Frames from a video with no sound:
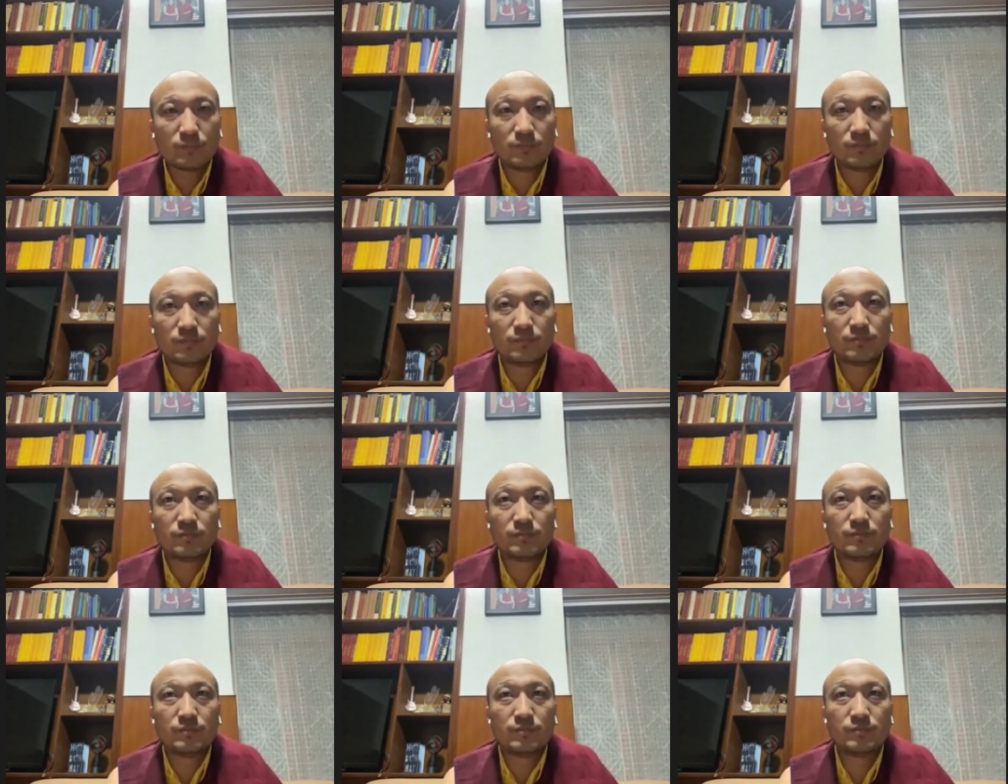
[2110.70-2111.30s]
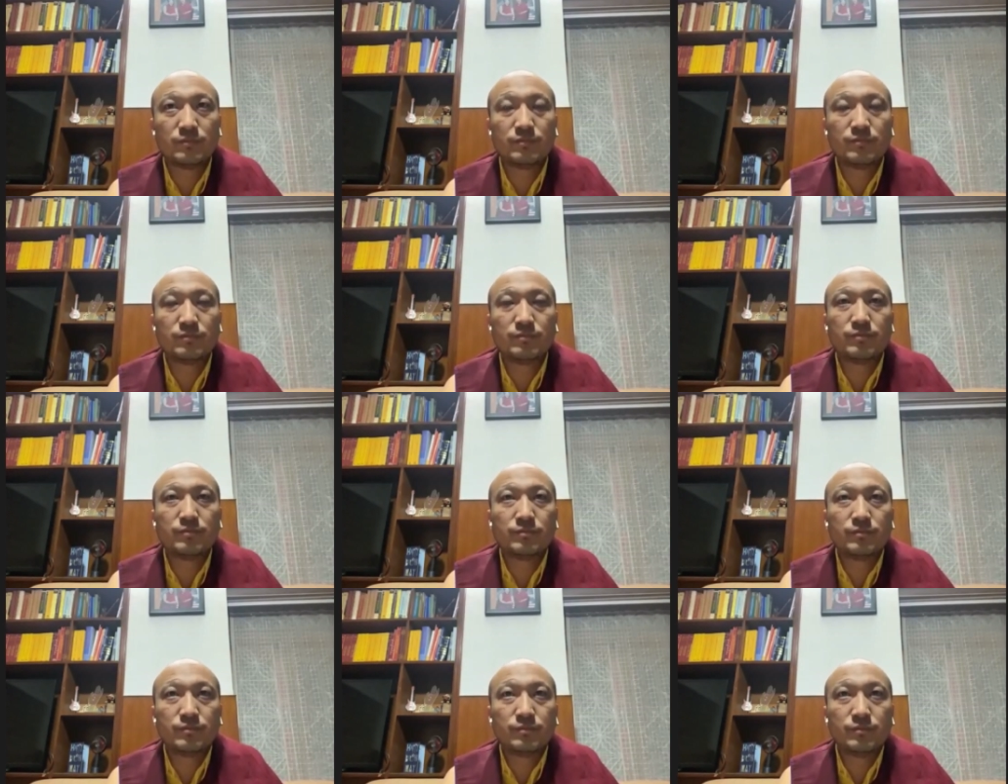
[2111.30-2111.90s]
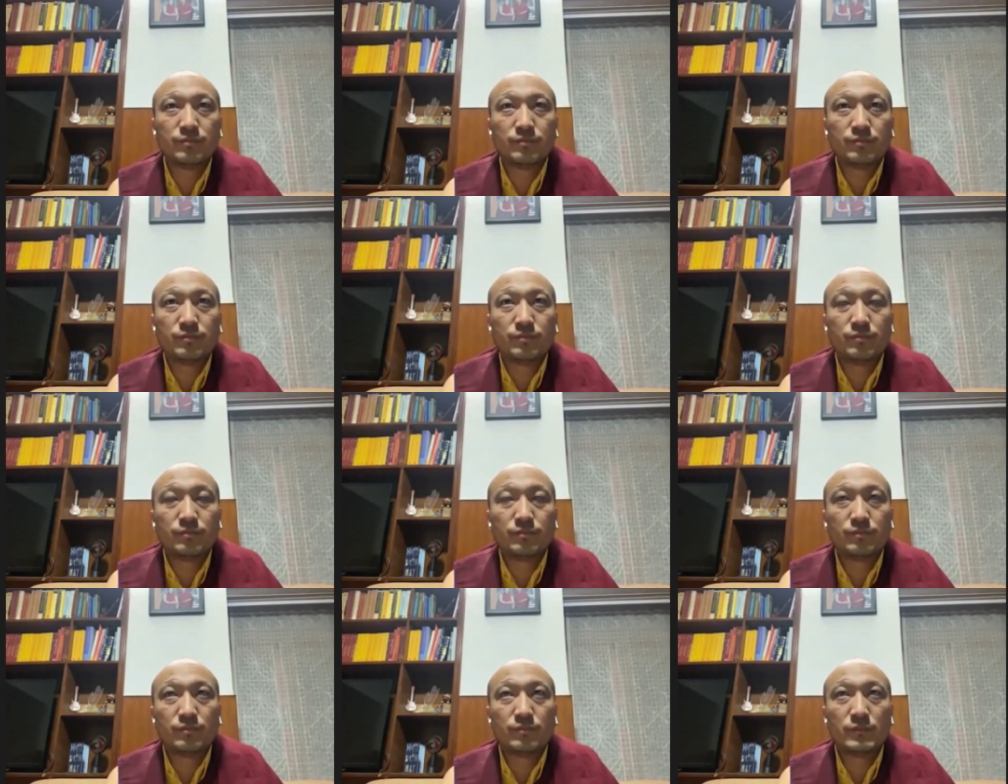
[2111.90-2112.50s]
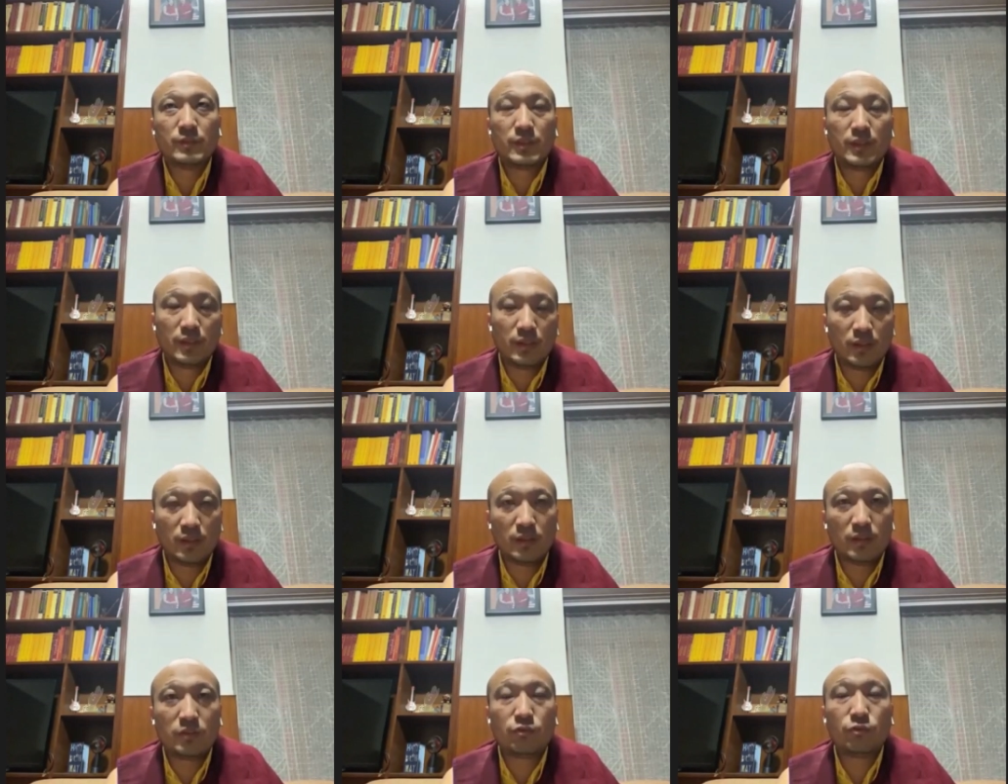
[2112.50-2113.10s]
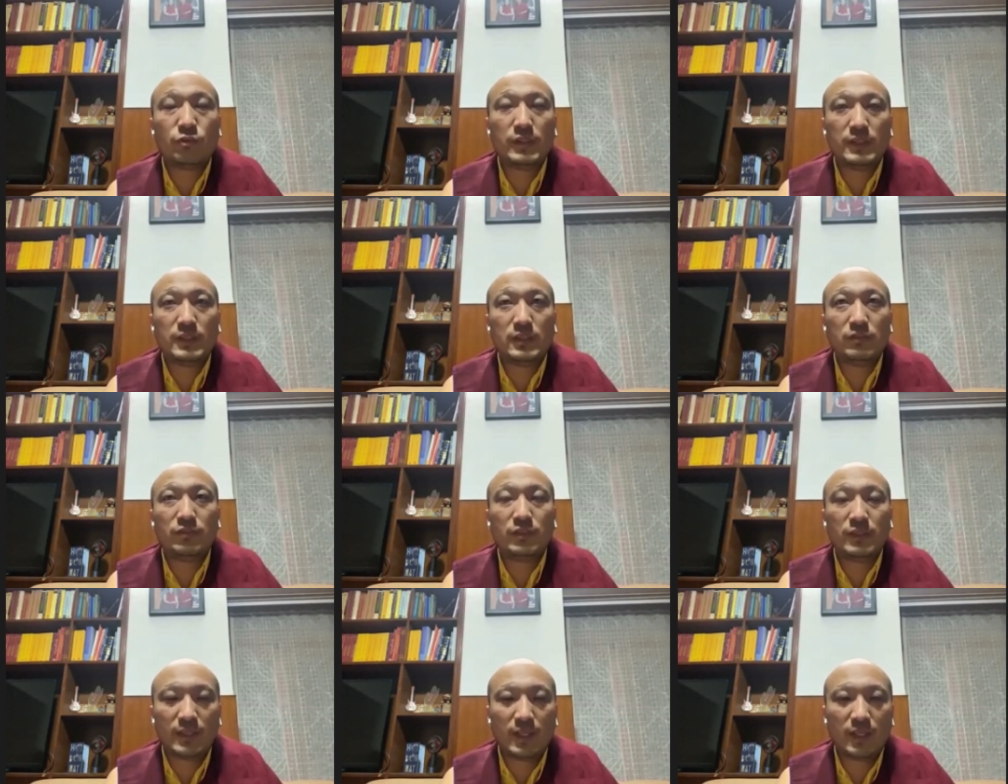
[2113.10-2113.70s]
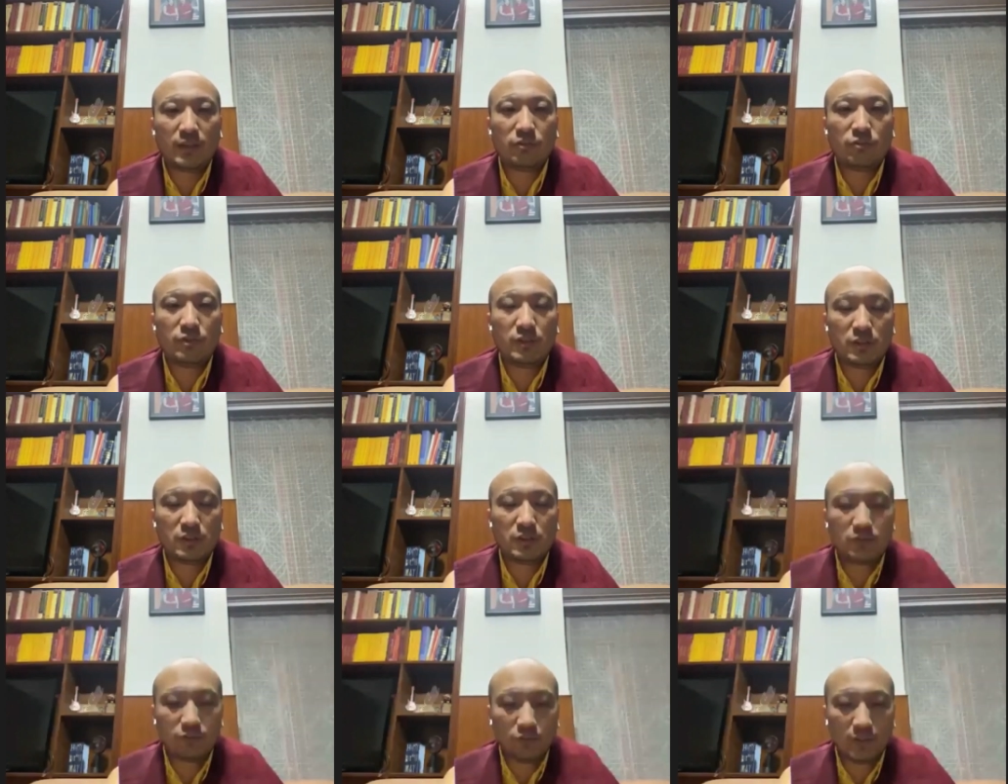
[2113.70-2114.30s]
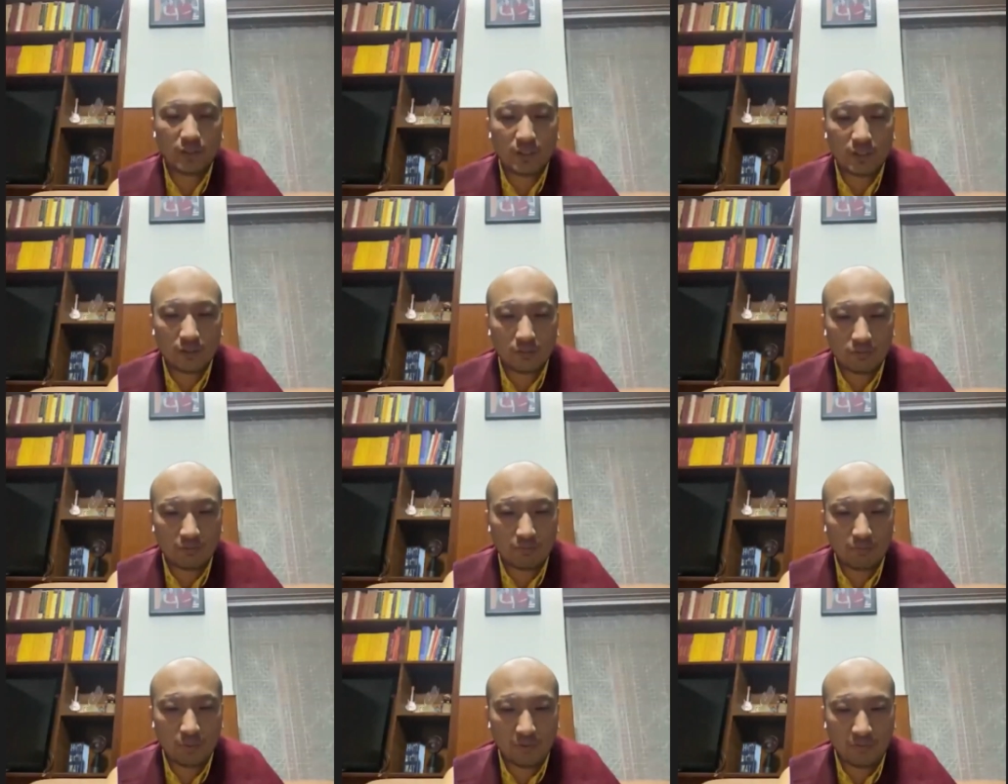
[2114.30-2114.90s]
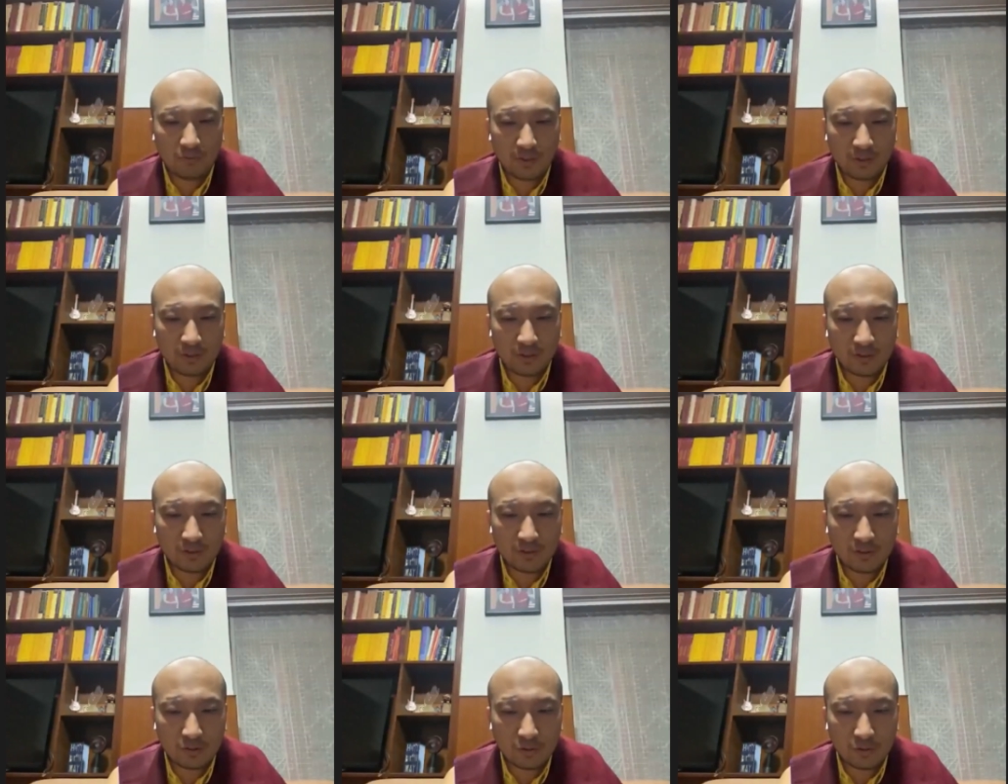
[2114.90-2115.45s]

um, uh, three different categories for each perfection.